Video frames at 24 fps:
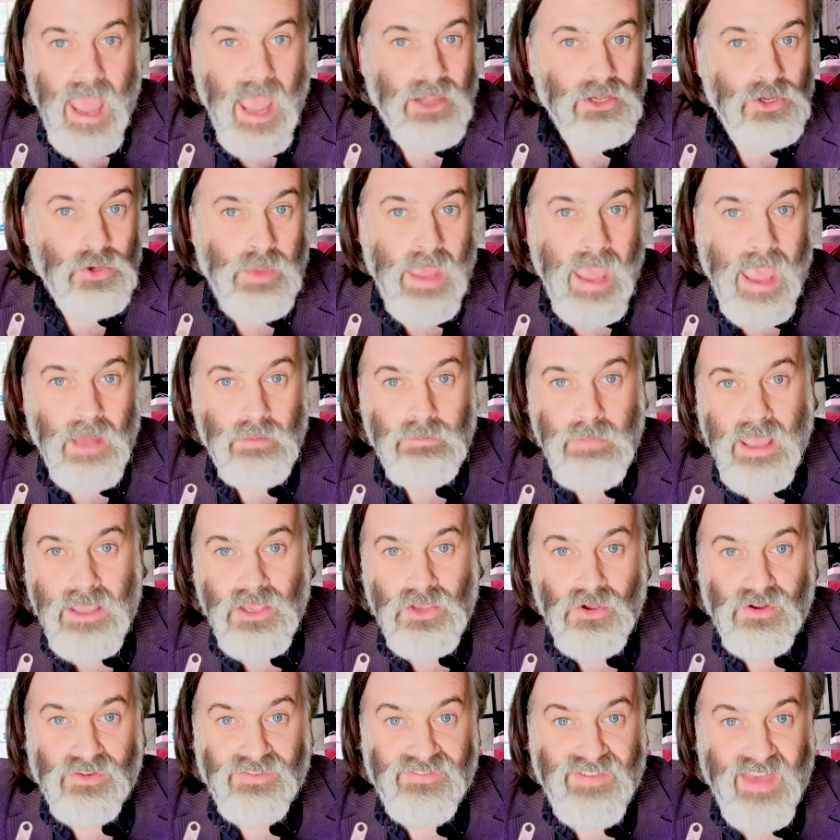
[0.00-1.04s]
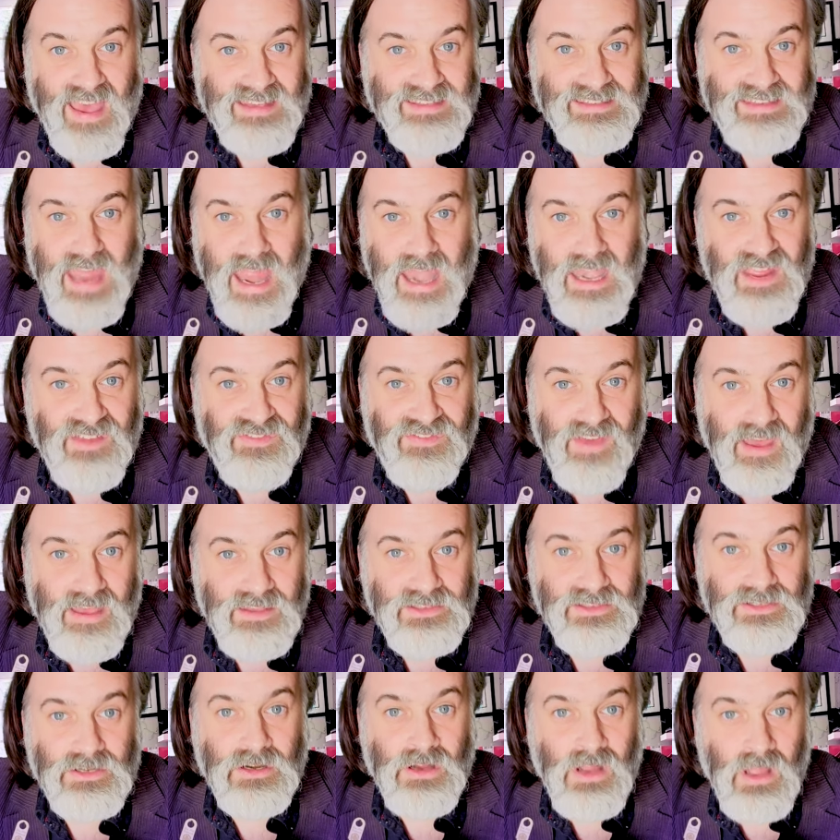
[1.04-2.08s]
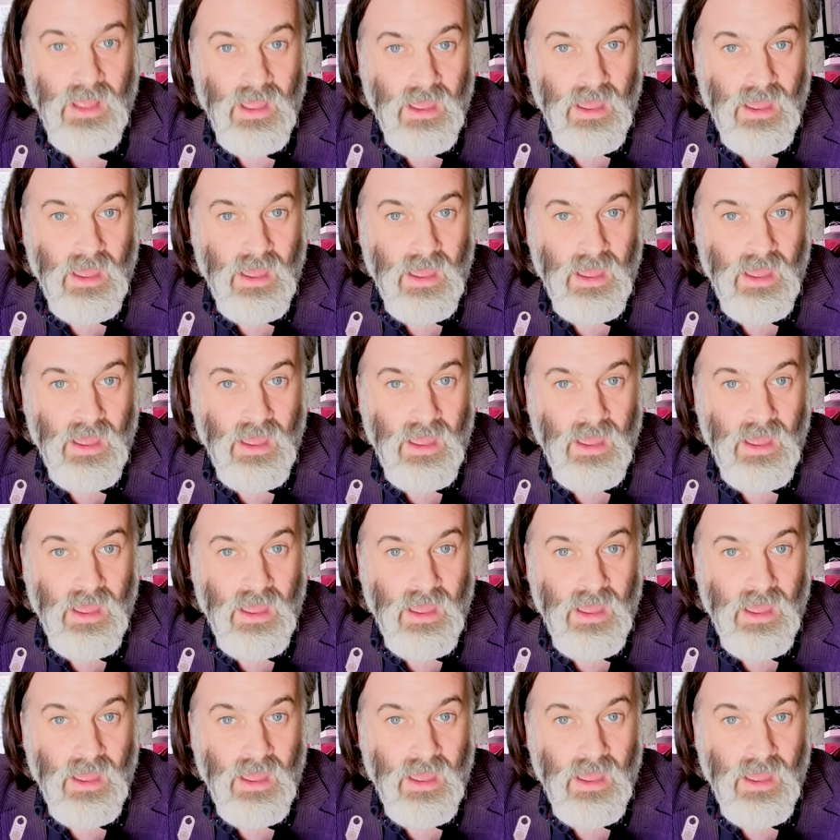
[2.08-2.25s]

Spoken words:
and you can't make your fest any fester